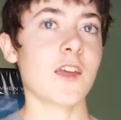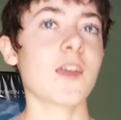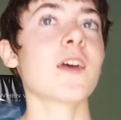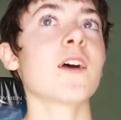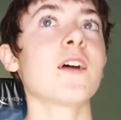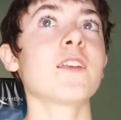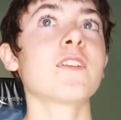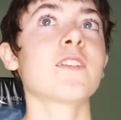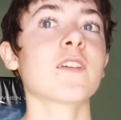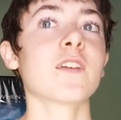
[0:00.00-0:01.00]

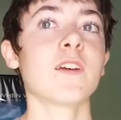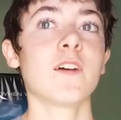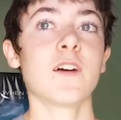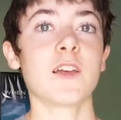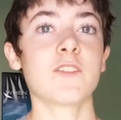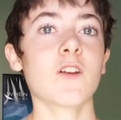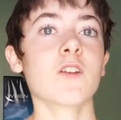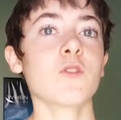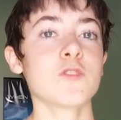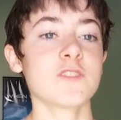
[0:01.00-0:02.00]
And I started
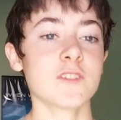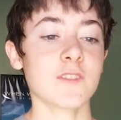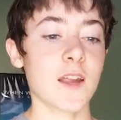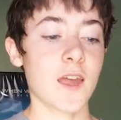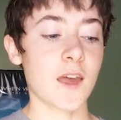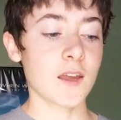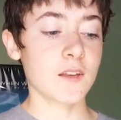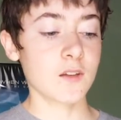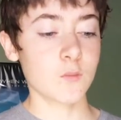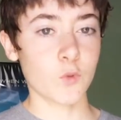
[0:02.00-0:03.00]
noticing that I
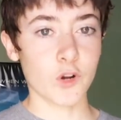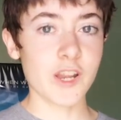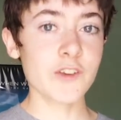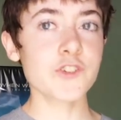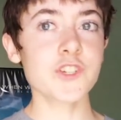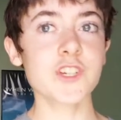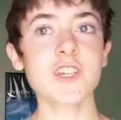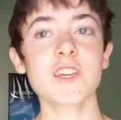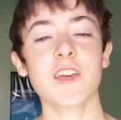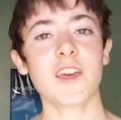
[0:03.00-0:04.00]
had more
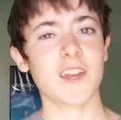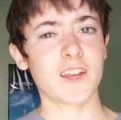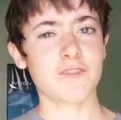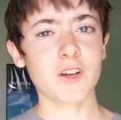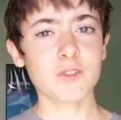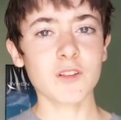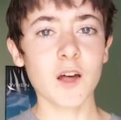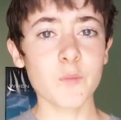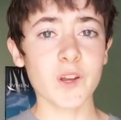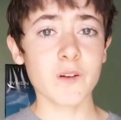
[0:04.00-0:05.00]
energy and I felt a
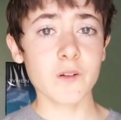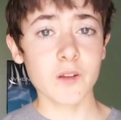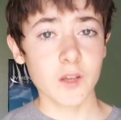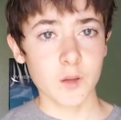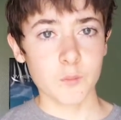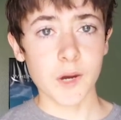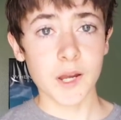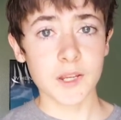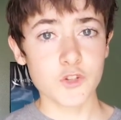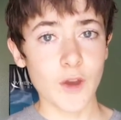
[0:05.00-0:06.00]
lot better.
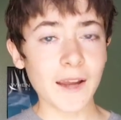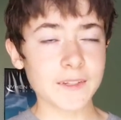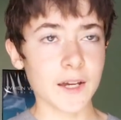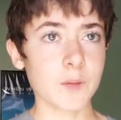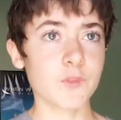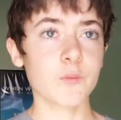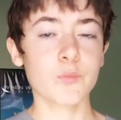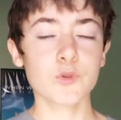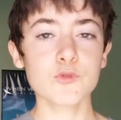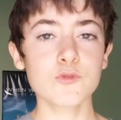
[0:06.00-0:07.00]
My track times
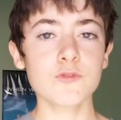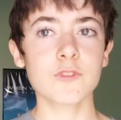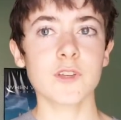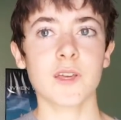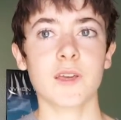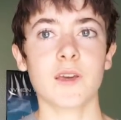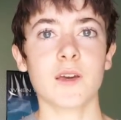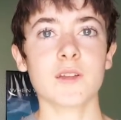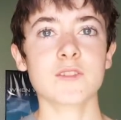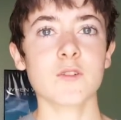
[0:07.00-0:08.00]
improved.
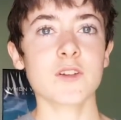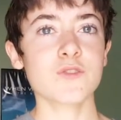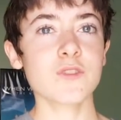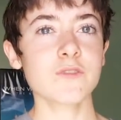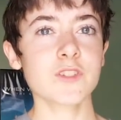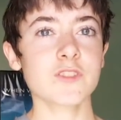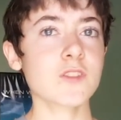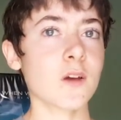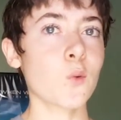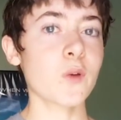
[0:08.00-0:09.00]
And so I sort of just
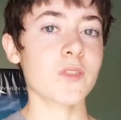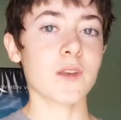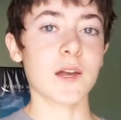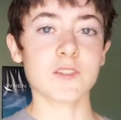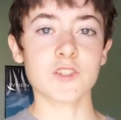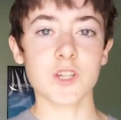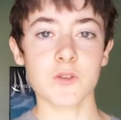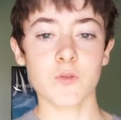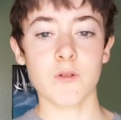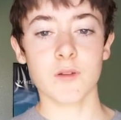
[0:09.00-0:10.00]
stuck with it as
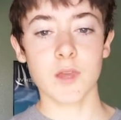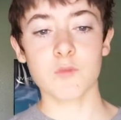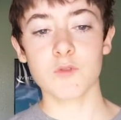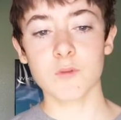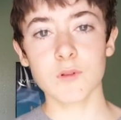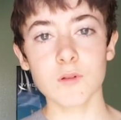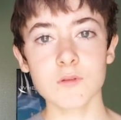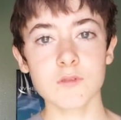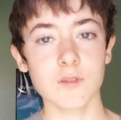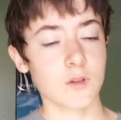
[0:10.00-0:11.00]
January came to a
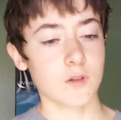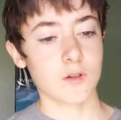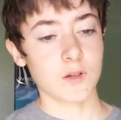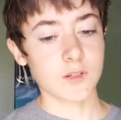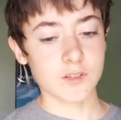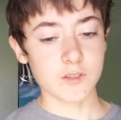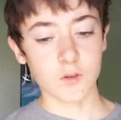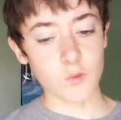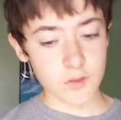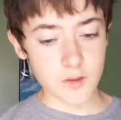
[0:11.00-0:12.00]
close. I just
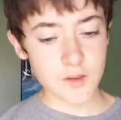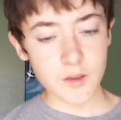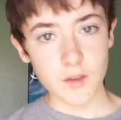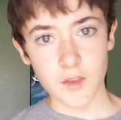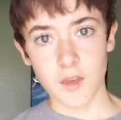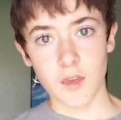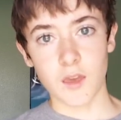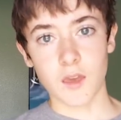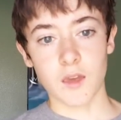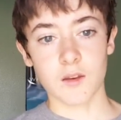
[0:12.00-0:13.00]
stuck with it.
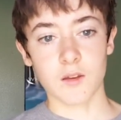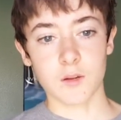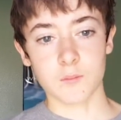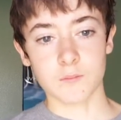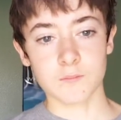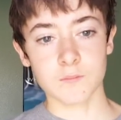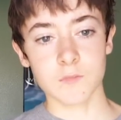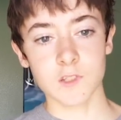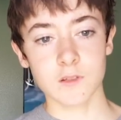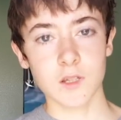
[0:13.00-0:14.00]
And
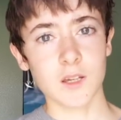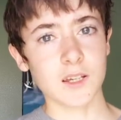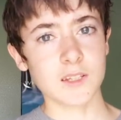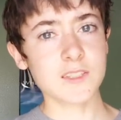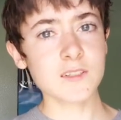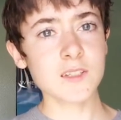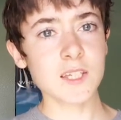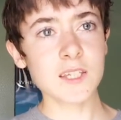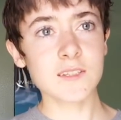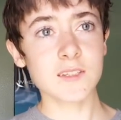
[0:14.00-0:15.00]
I still
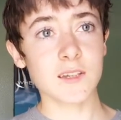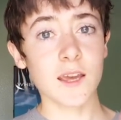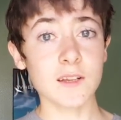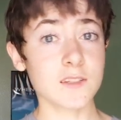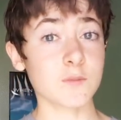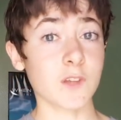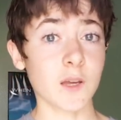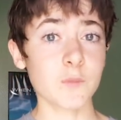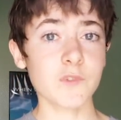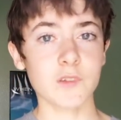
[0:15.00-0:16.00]
eat eggs
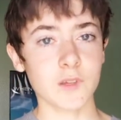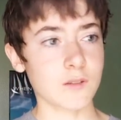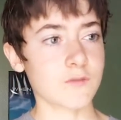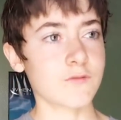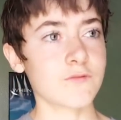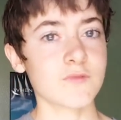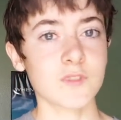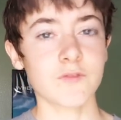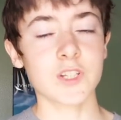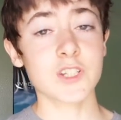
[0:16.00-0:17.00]
sometimes, and
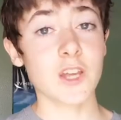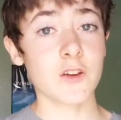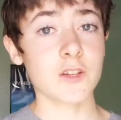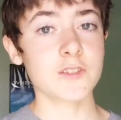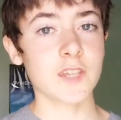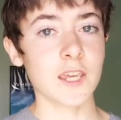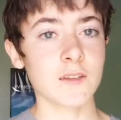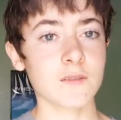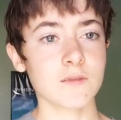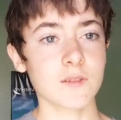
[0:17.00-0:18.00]
vegetarians
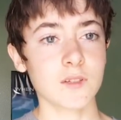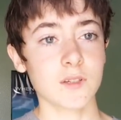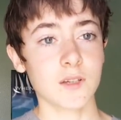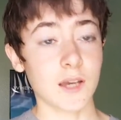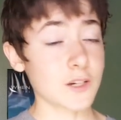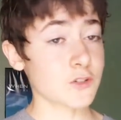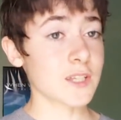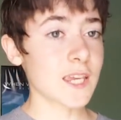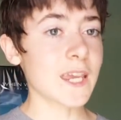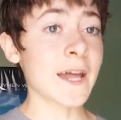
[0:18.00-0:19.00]
can actually
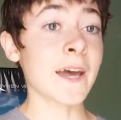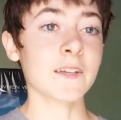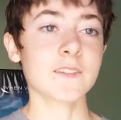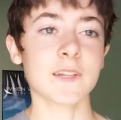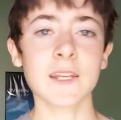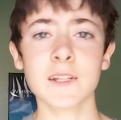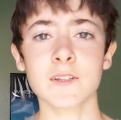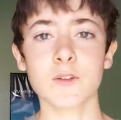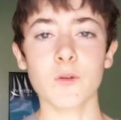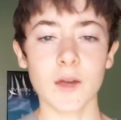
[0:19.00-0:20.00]
eat eggs, and I didn't
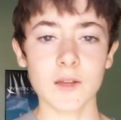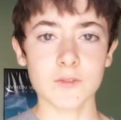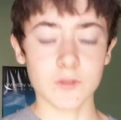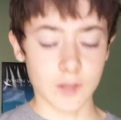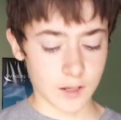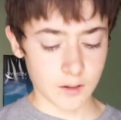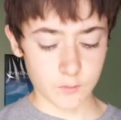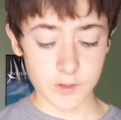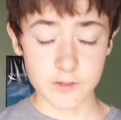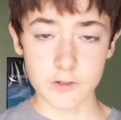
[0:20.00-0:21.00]
know that until I
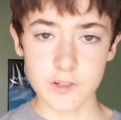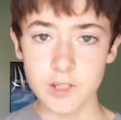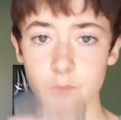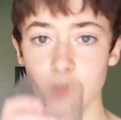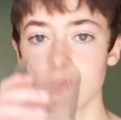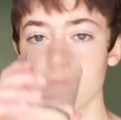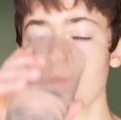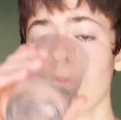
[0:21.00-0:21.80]
researched it, but